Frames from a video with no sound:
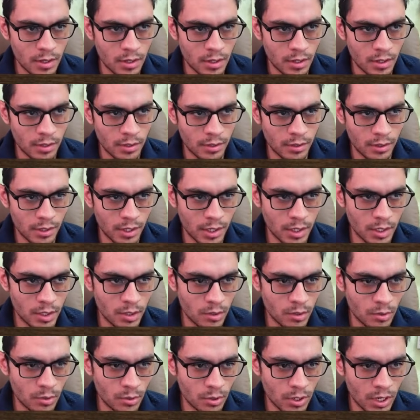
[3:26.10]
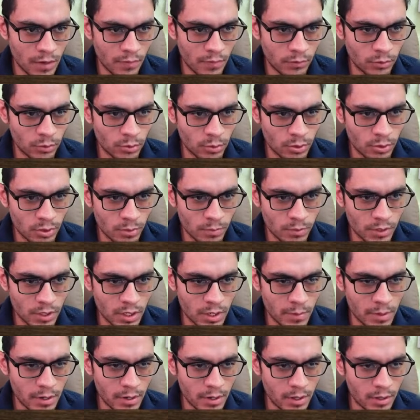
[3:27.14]
then you have to do something
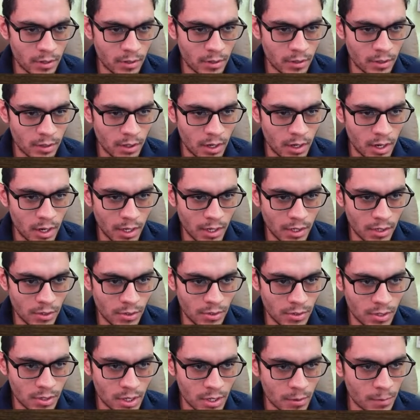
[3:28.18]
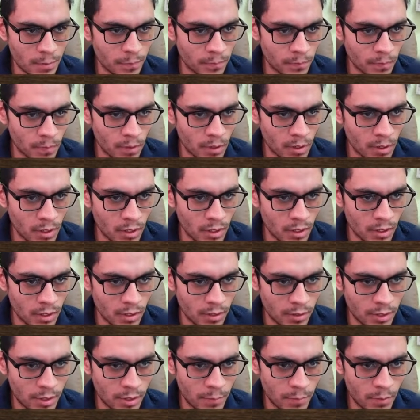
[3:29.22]
about it. Like just now,
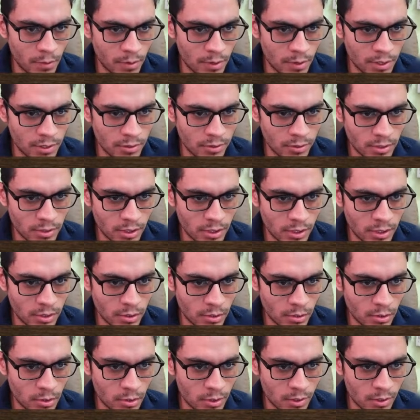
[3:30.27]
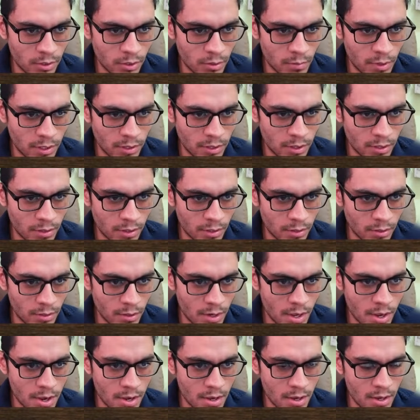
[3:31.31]
the pawn is threatening to go into my
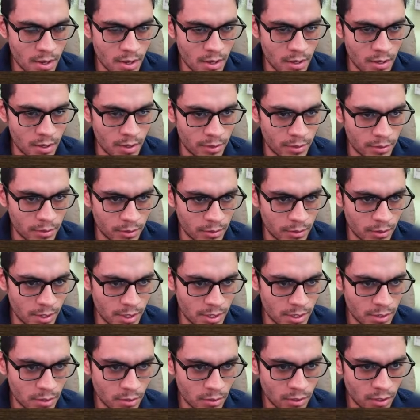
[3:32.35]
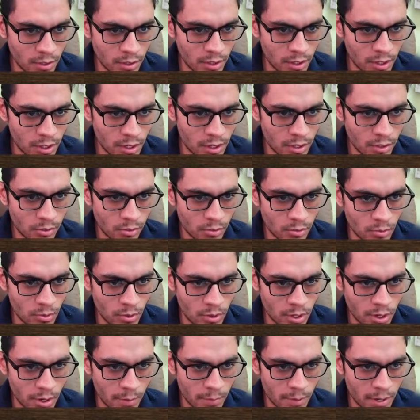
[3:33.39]
territory. There is nothing here to worry
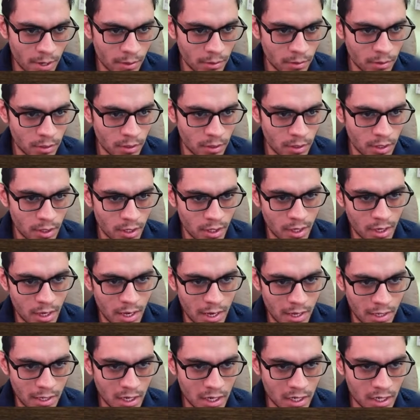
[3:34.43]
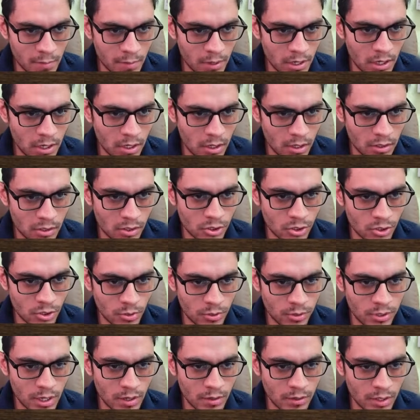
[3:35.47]
about. I can even shut
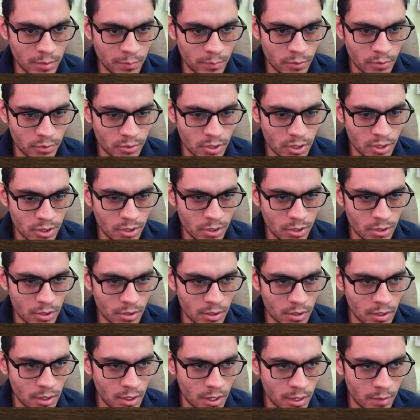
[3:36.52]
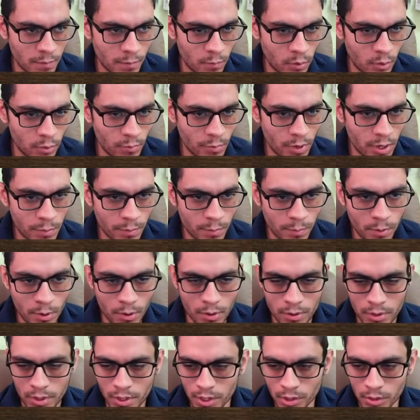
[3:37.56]
down the position and put my pawn
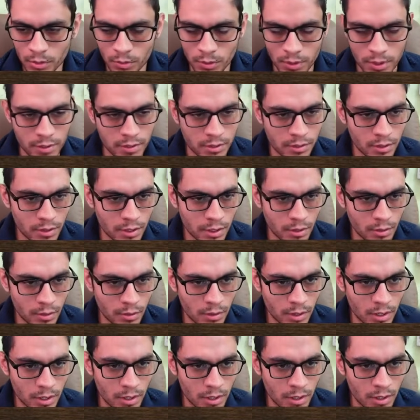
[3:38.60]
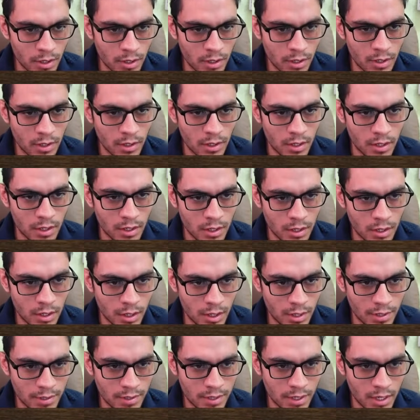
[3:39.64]
into his territory and
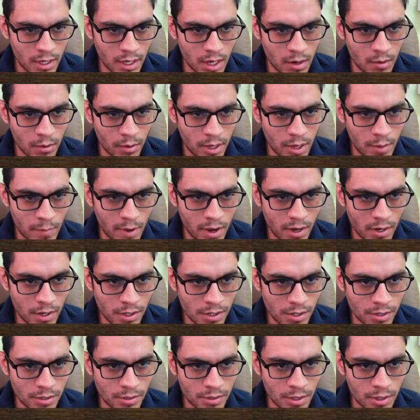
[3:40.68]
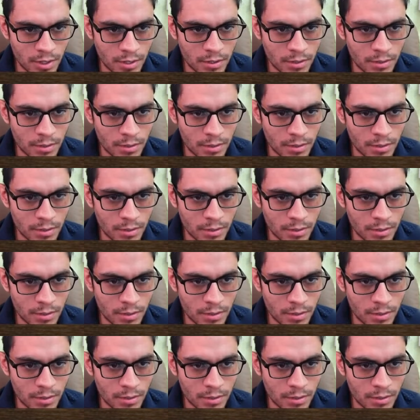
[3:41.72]
see how he manages this.